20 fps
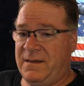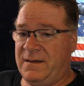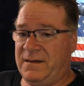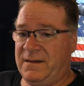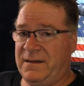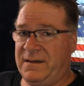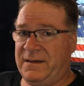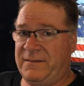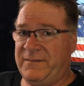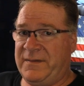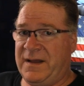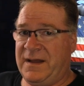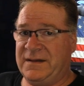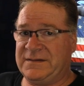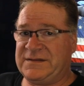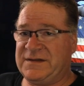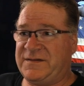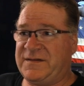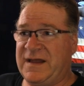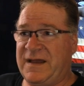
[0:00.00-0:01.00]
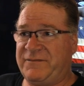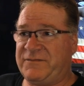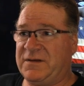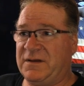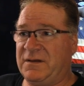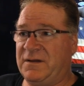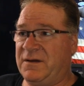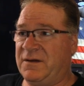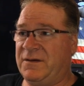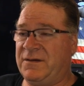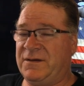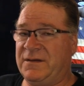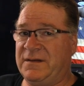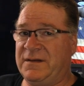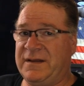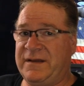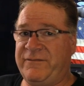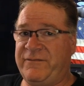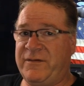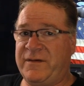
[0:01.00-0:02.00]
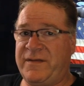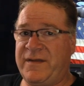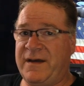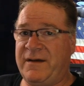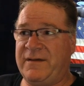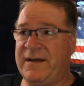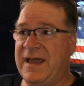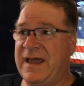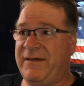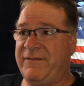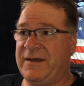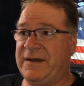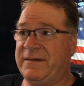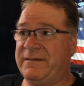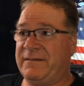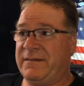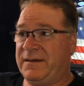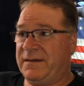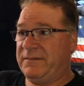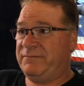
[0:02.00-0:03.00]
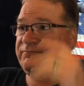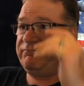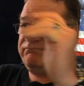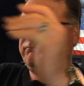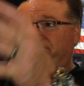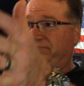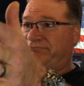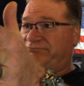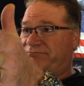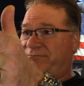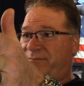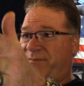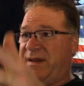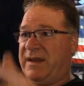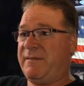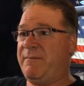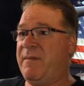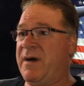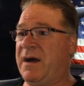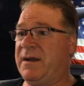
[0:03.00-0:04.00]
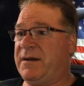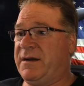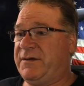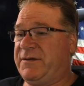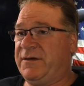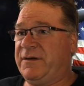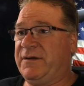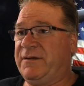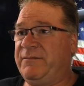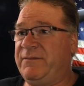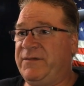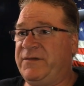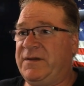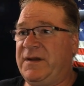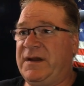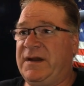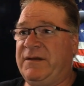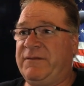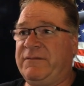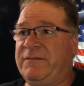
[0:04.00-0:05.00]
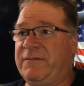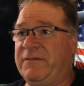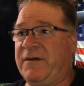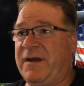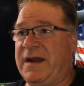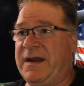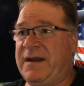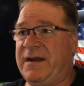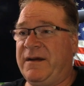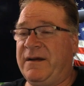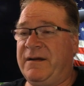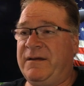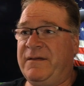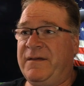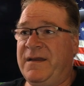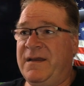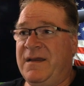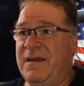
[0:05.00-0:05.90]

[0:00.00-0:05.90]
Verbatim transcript: Um, I'll just have to learn to live without having the big monitor sitting right here.